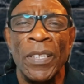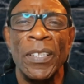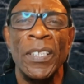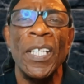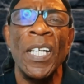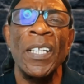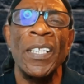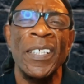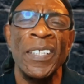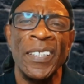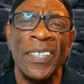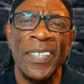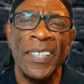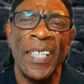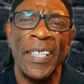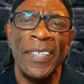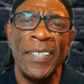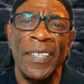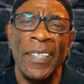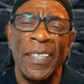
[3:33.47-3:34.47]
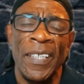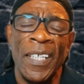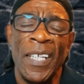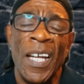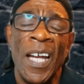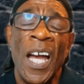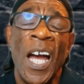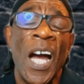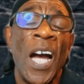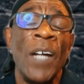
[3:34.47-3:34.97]
Duncan said
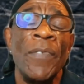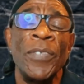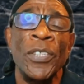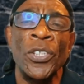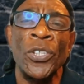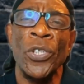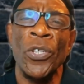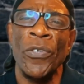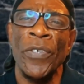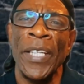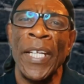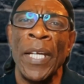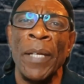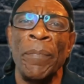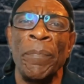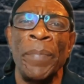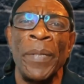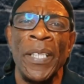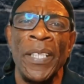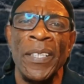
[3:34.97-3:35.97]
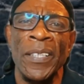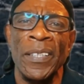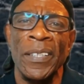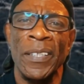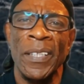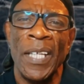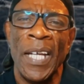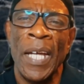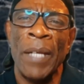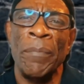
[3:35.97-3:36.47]
other Tory
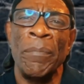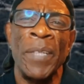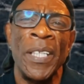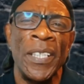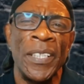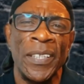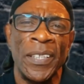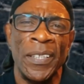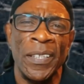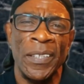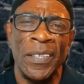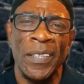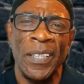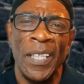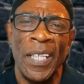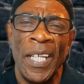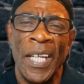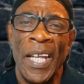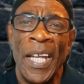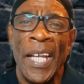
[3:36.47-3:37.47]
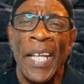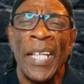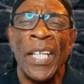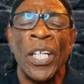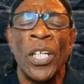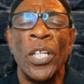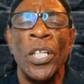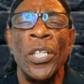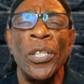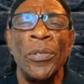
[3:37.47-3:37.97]
MPs and ministers
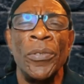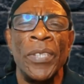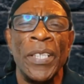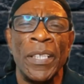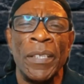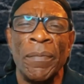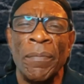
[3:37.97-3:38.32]
included